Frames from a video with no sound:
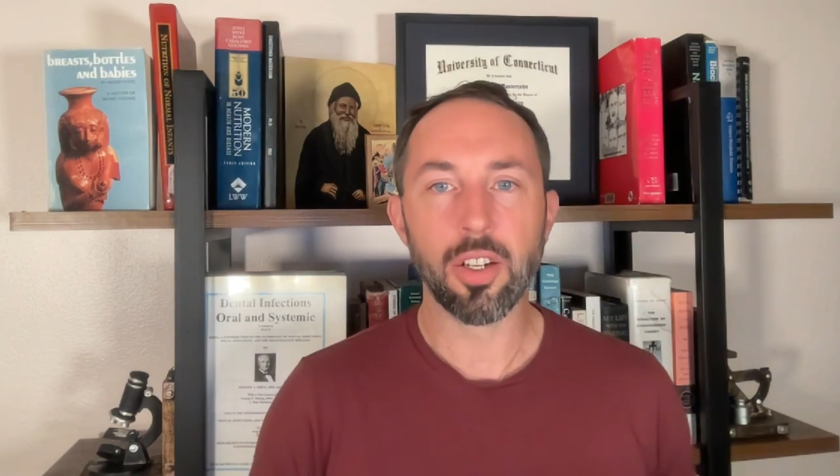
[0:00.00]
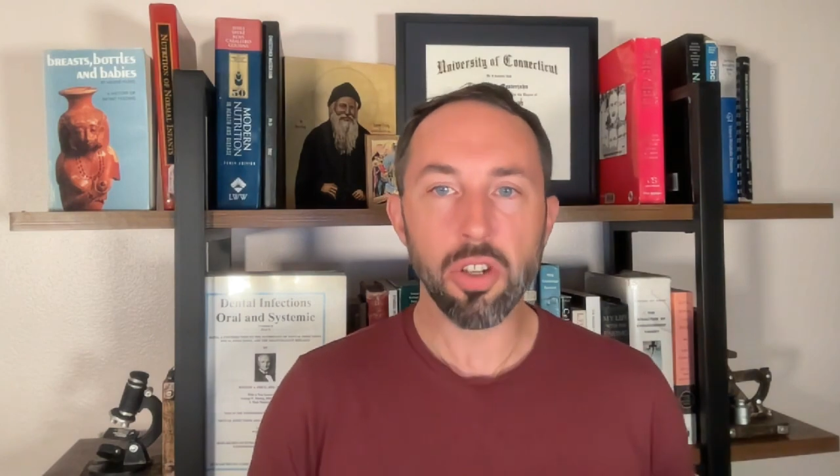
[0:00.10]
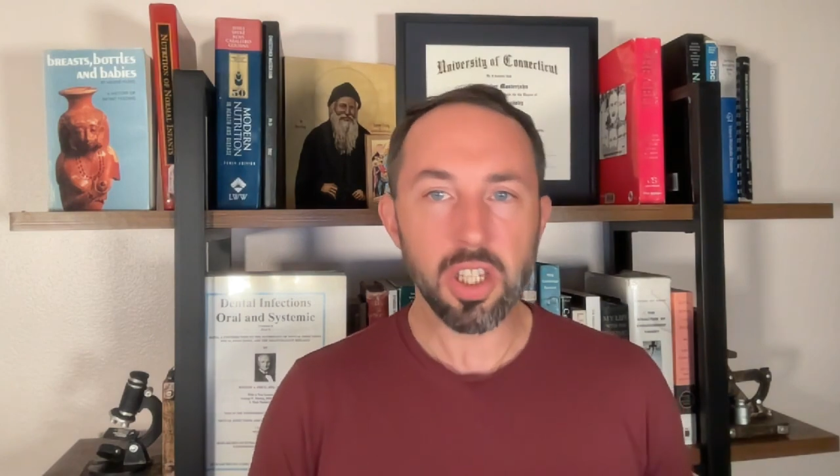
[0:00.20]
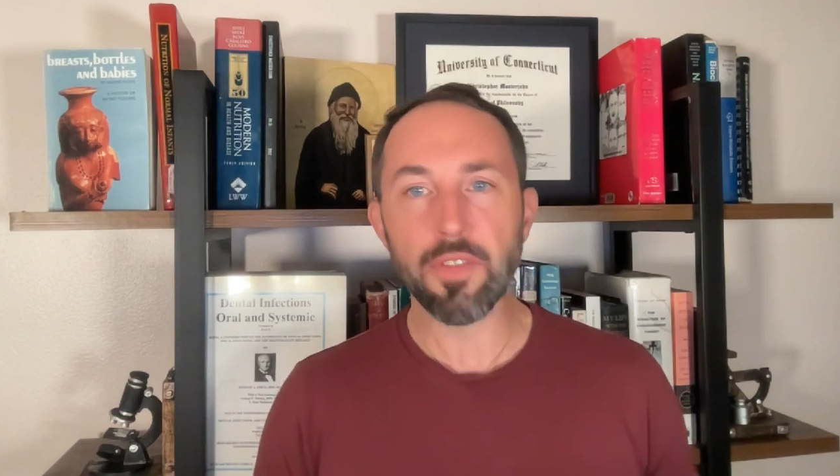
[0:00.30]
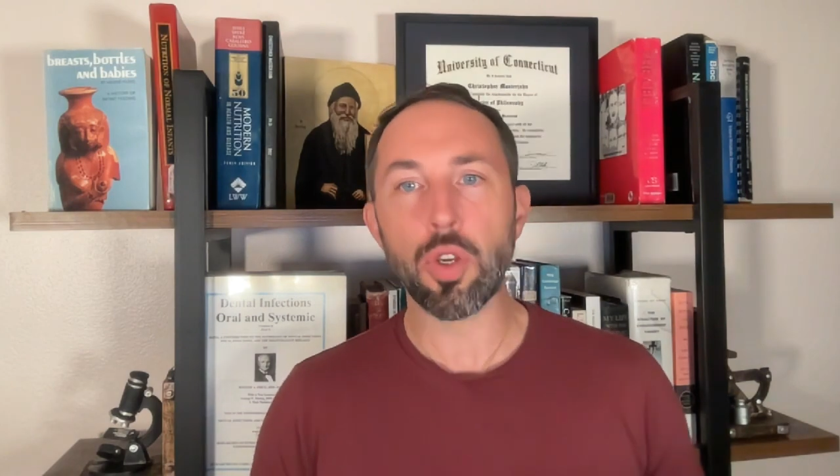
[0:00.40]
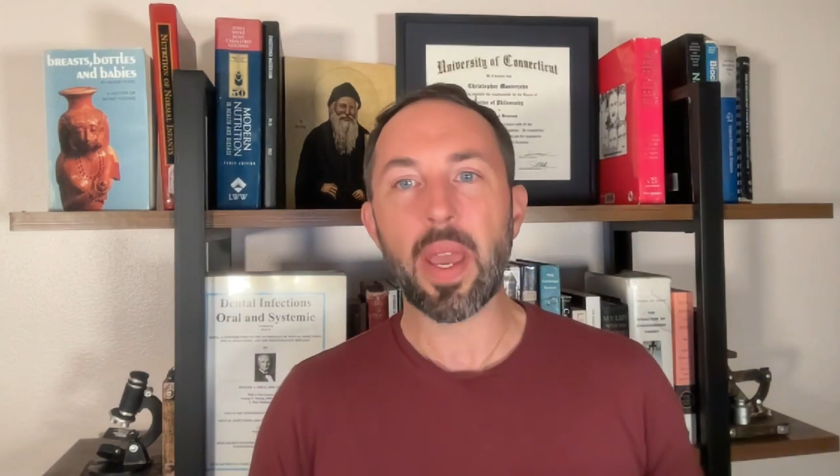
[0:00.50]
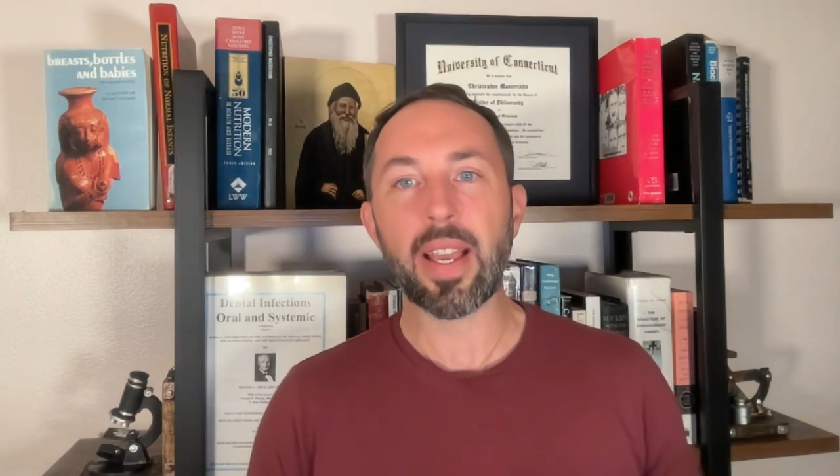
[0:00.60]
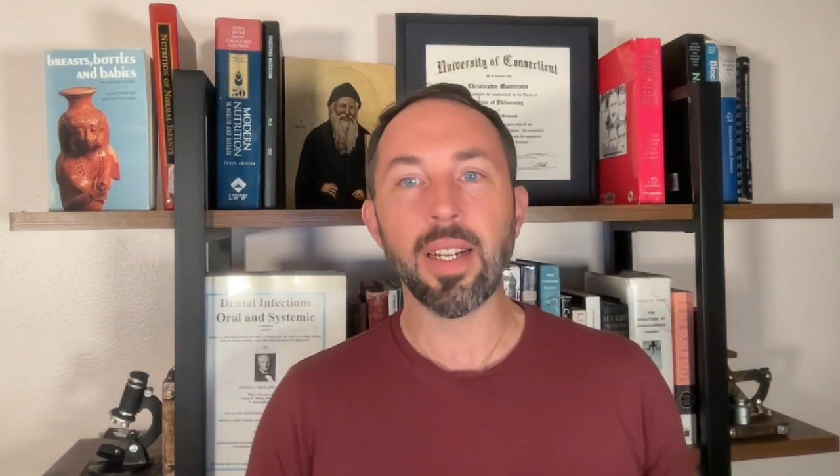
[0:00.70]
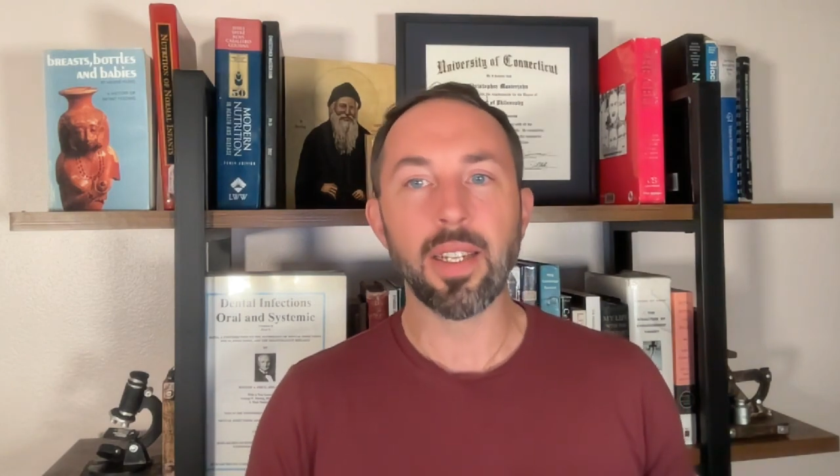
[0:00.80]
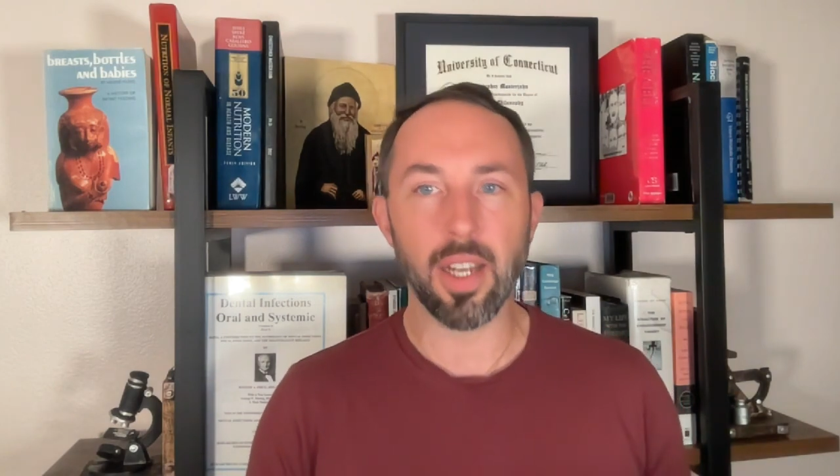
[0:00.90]
just gives you a
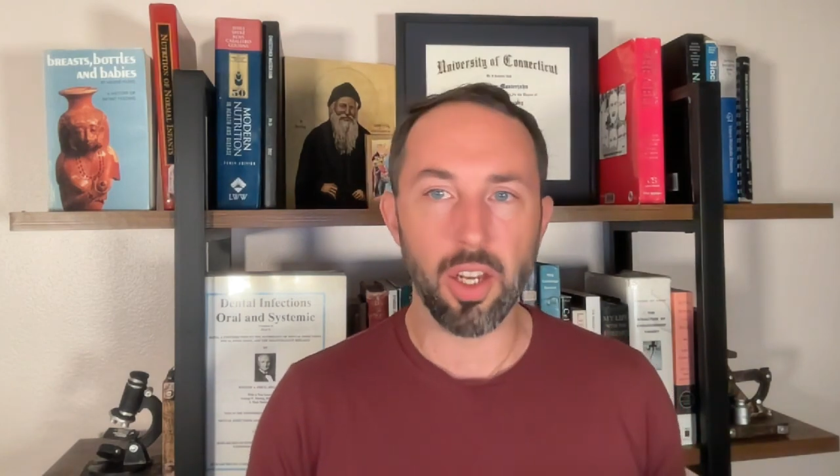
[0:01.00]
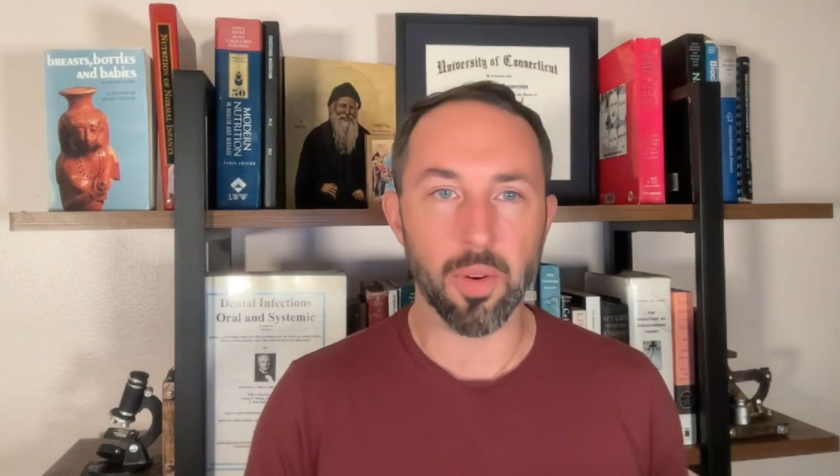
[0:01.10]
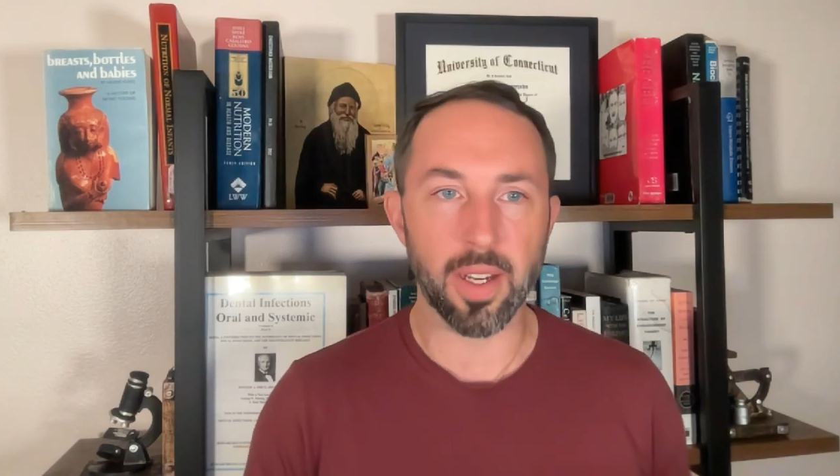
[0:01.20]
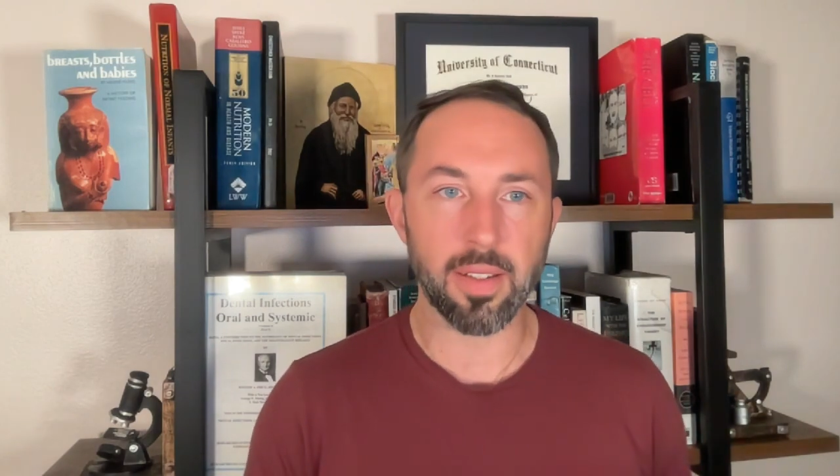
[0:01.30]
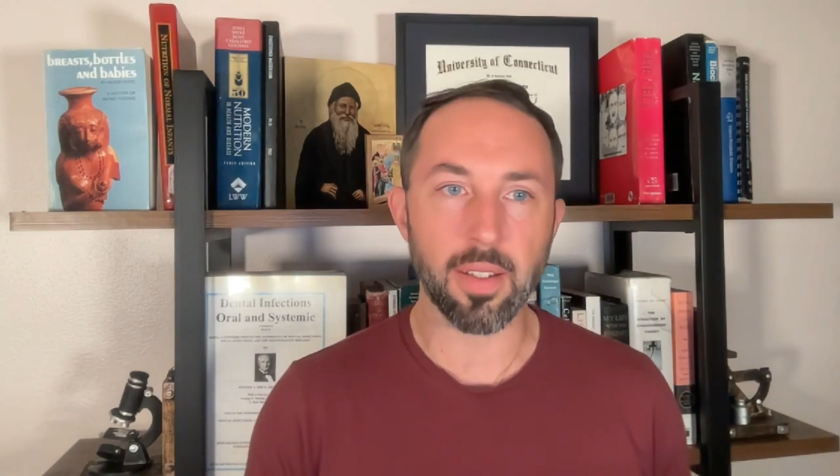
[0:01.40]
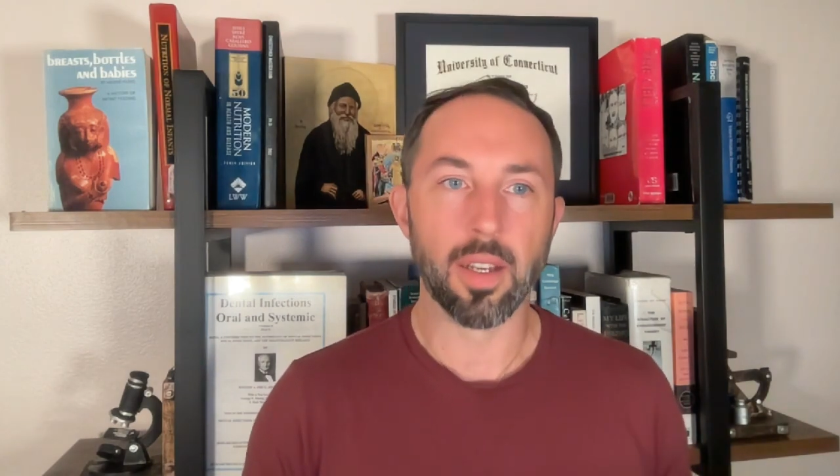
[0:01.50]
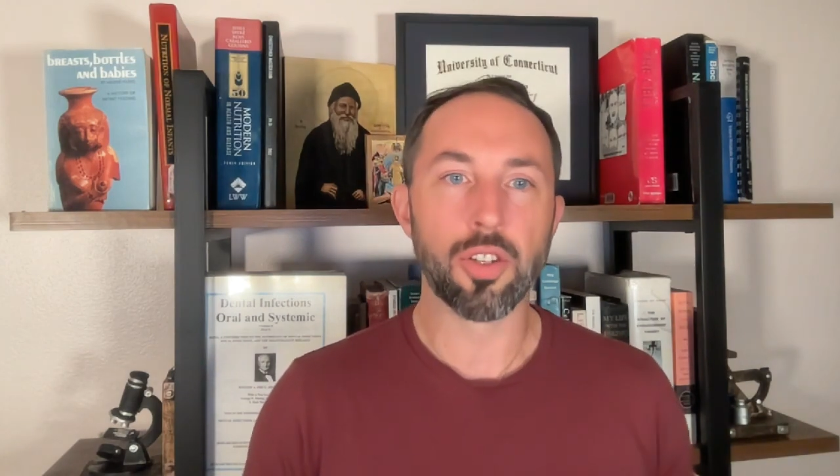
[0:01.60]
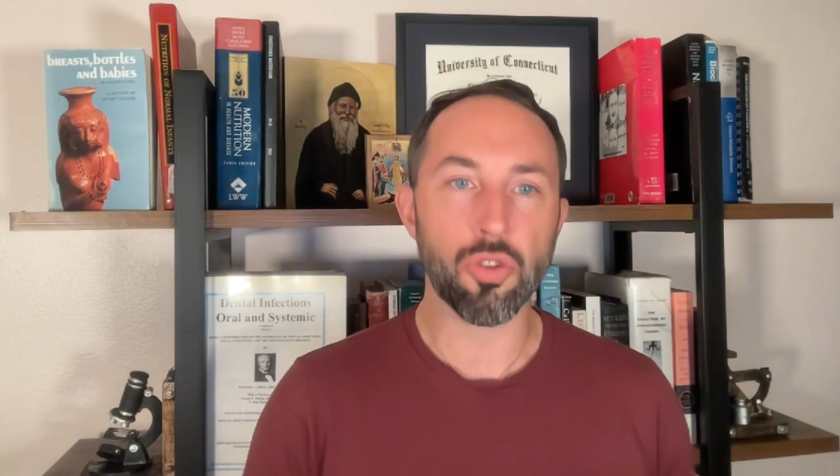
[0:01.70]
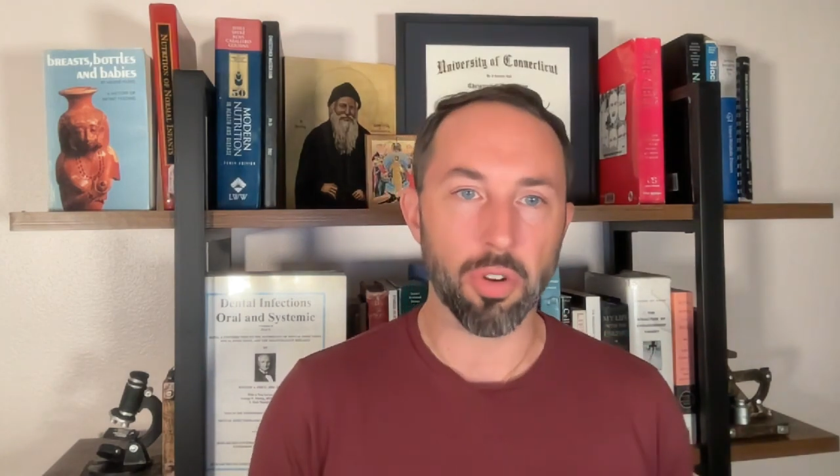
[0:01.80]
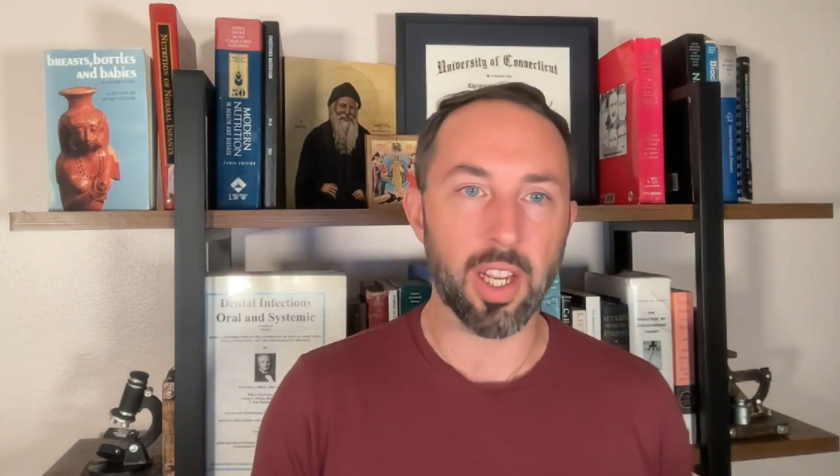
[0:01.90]
continuous
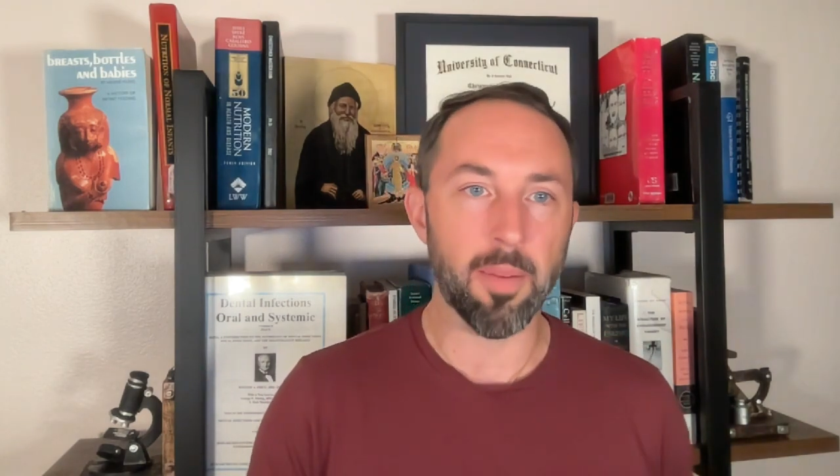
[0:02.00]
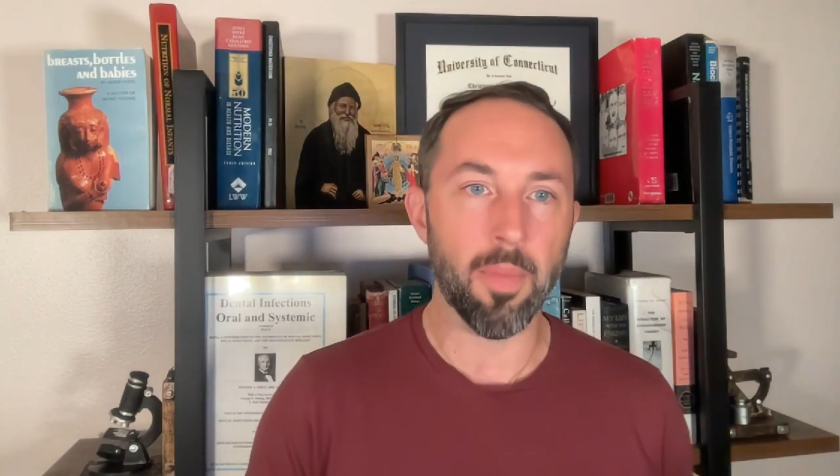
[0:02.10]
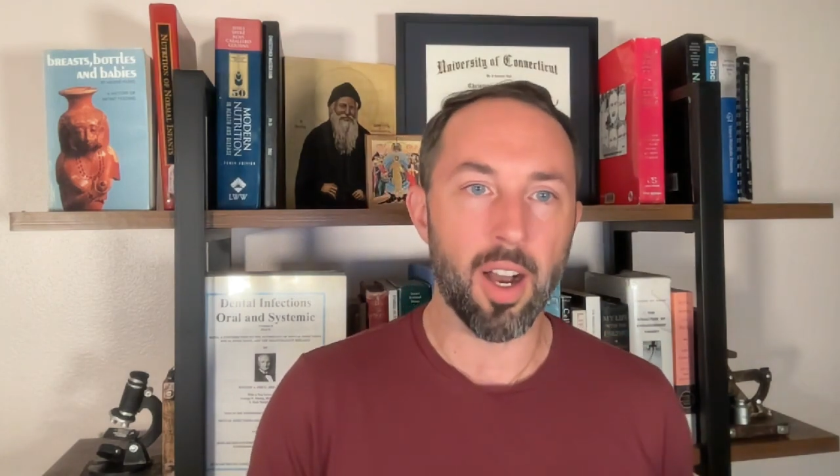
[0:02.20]
stream